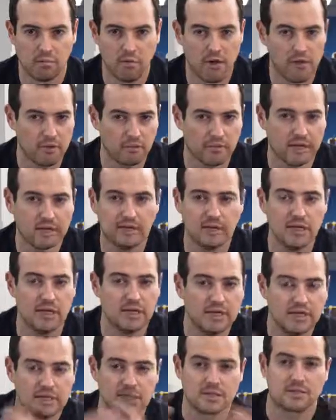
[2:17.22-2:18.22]
play them like
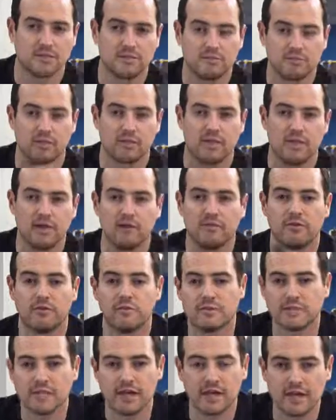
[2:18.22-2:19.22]
this. Think of
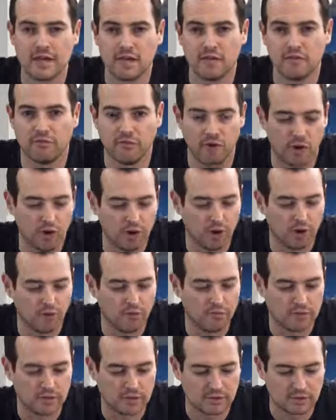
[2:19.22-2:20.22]
them as like
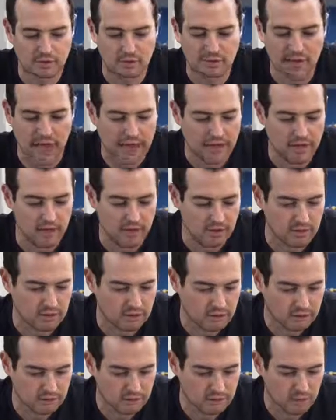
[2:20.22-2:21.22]
evolved
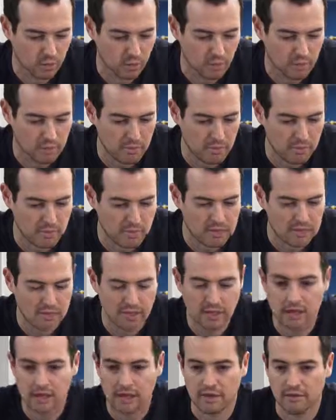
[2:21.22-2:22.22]
tiny Wiimotes.
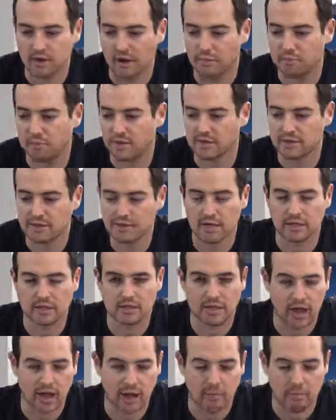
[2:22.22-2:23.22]
They've got buttons
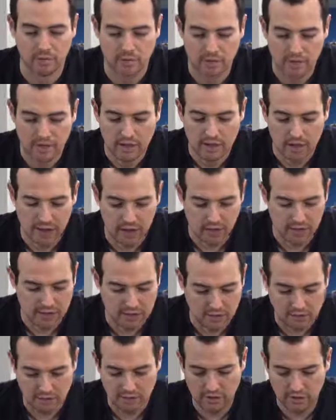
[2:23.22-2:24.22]
on top.
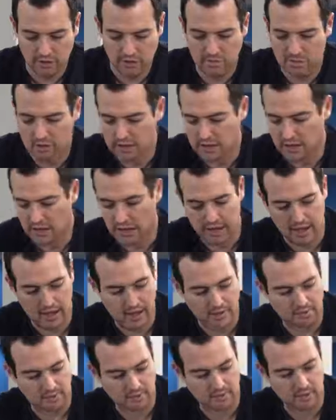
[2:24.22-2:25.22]
There's also going to be
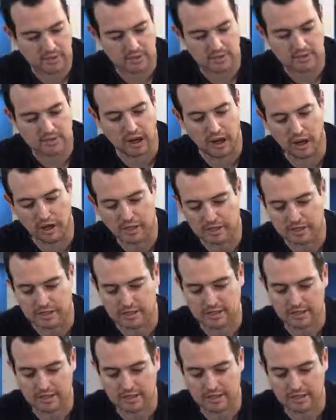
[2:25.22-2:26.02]
a dock